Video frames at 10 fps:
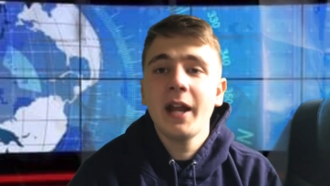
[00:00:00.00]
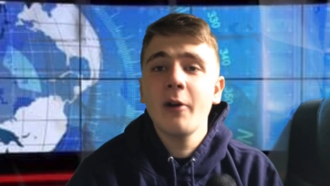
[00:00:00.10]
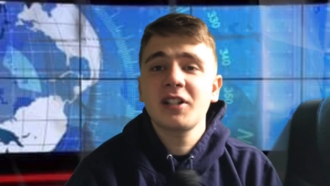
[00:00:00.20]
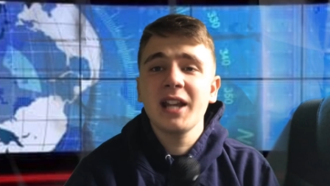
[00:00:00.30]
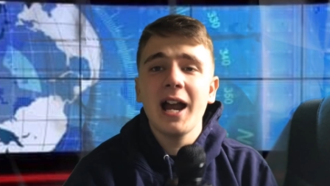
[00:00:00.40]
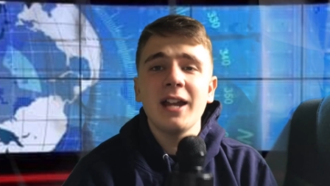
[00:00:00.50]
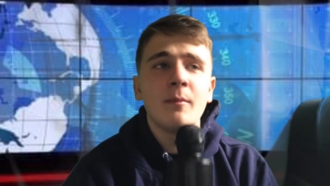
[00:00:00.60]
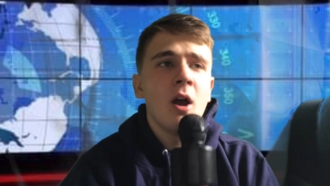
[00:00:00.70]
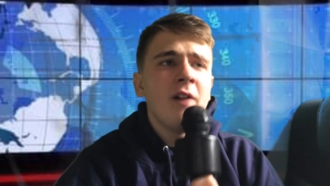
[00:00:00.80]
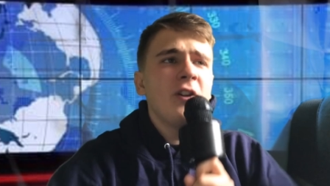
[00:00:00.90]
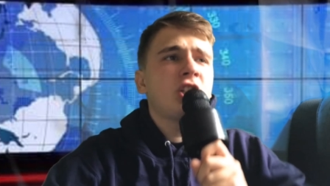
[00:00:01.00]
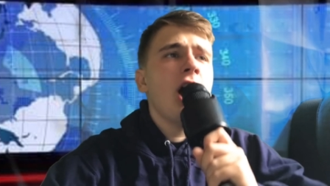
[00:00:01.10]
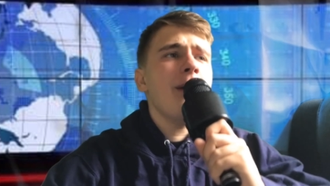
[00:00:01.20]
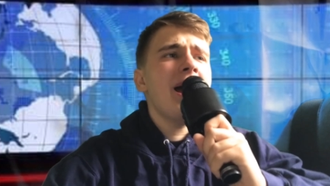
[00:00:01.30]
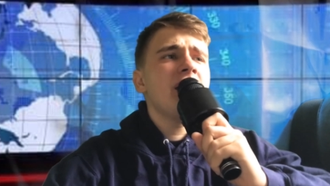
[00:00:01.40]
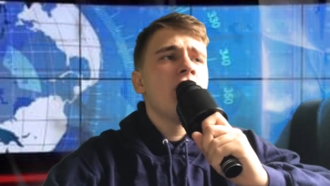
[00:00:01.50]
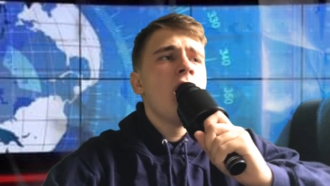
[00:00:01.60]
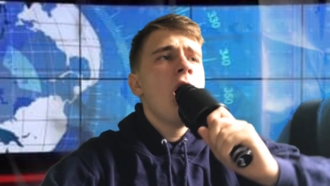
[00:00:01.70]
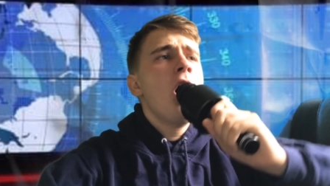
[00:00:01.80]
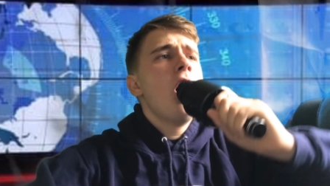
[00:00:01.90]
now it's time for comment
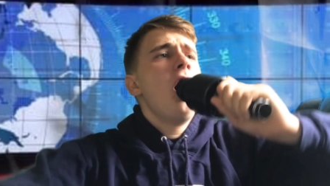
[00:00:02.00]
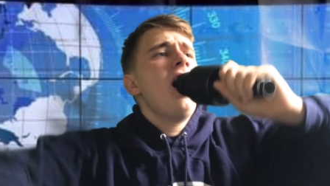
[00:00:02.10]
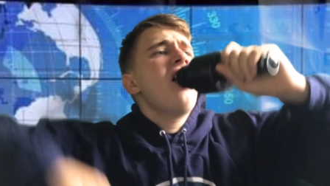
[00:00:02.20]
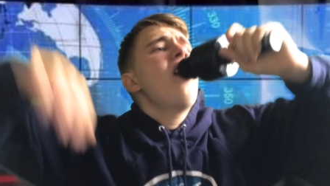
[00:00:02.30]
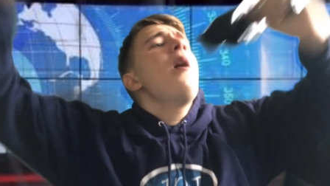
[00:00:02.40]
of the